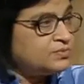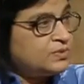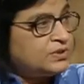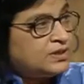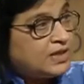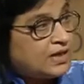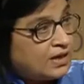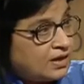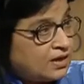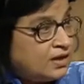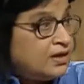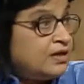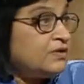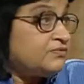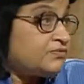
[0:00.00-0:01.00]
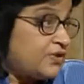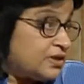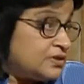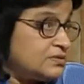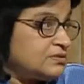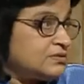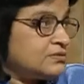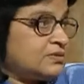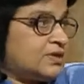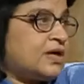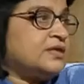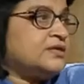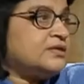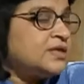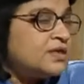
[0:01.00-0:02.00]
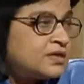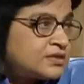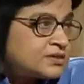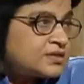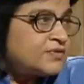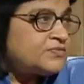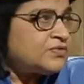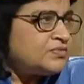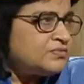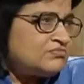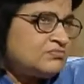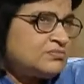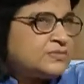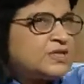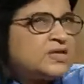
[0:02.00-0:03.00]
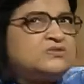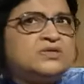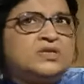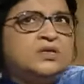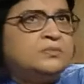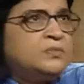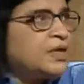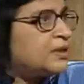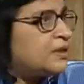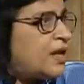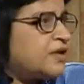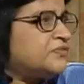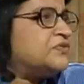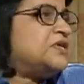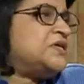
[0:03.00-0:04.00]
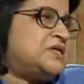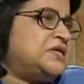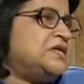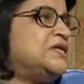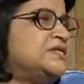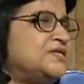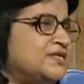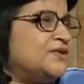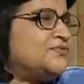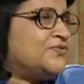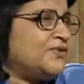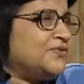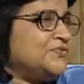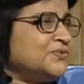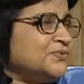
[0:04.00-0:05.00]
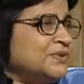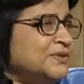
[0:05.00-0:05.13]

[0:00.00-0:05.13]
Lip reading: with their friends and stuff, and generally make life a little easier for everyone.